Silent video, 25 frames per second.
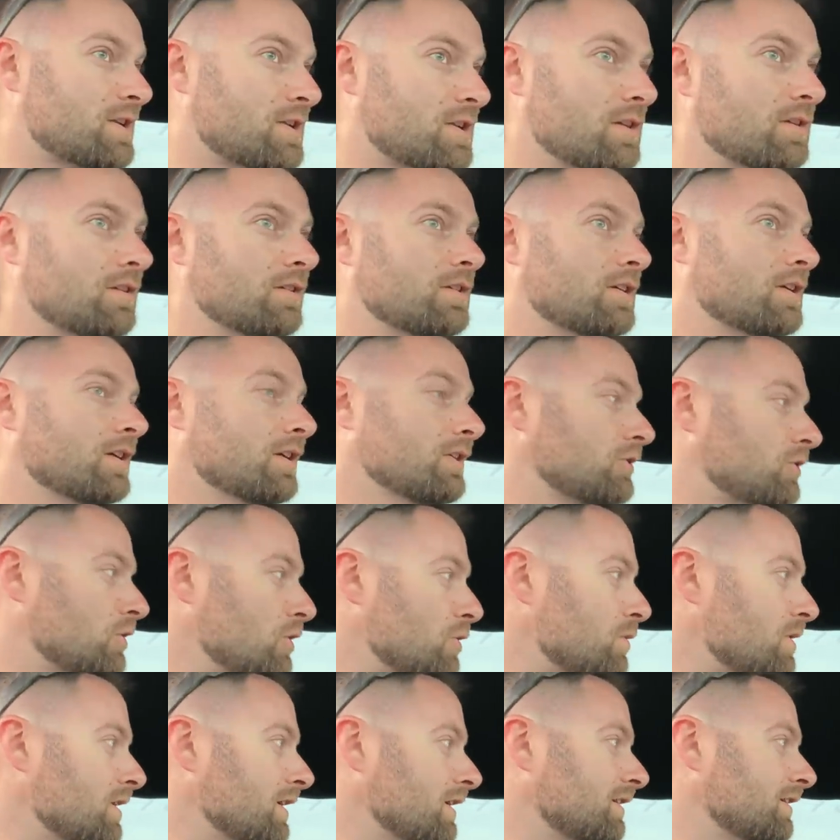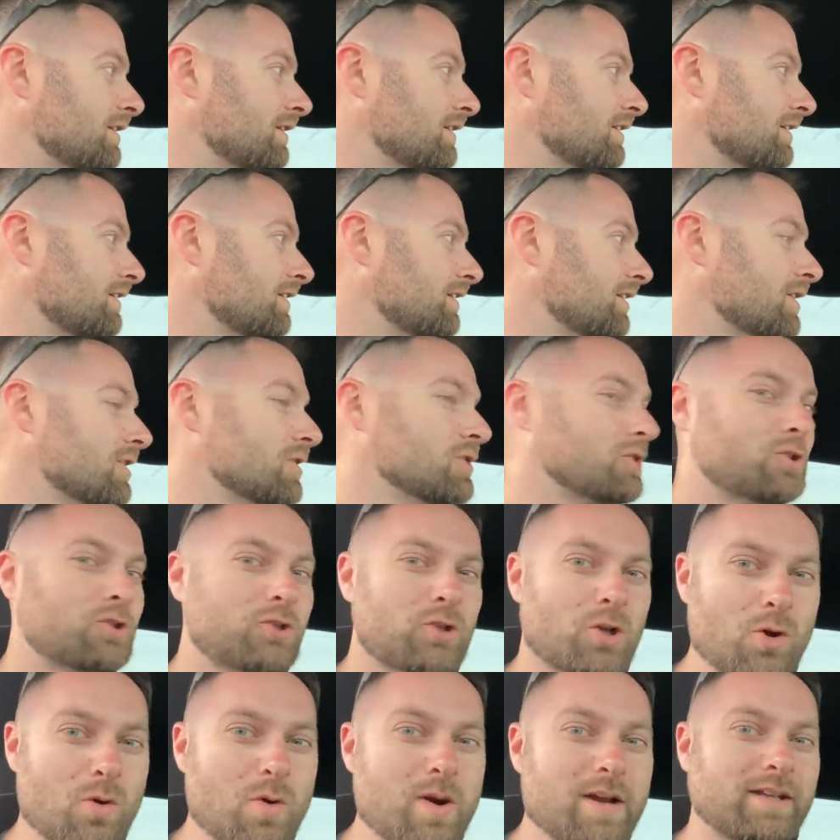no, do it, no.
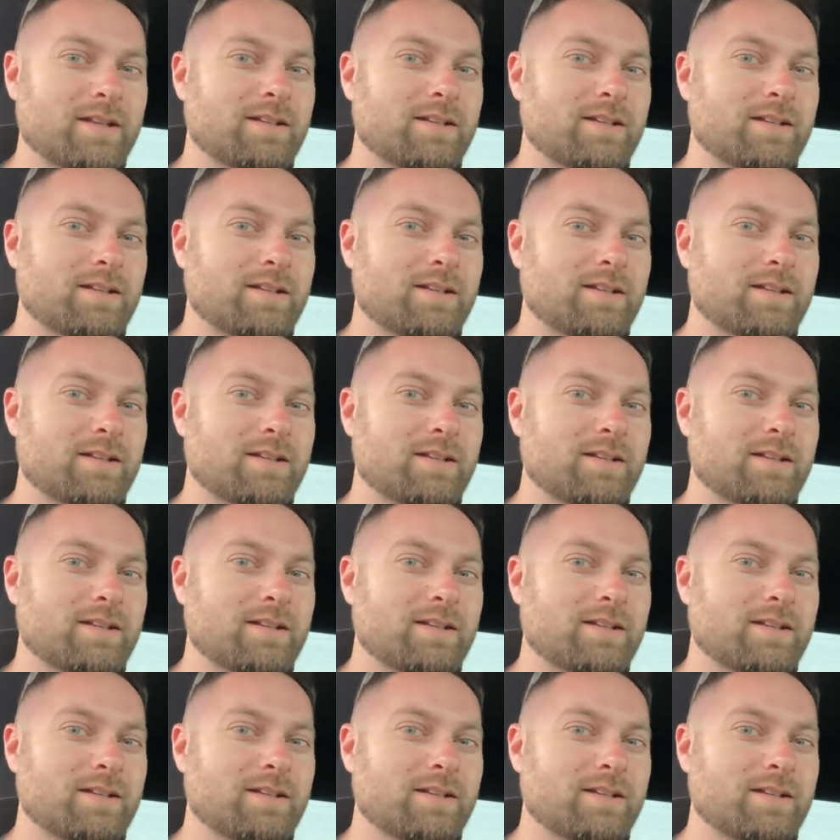Do it.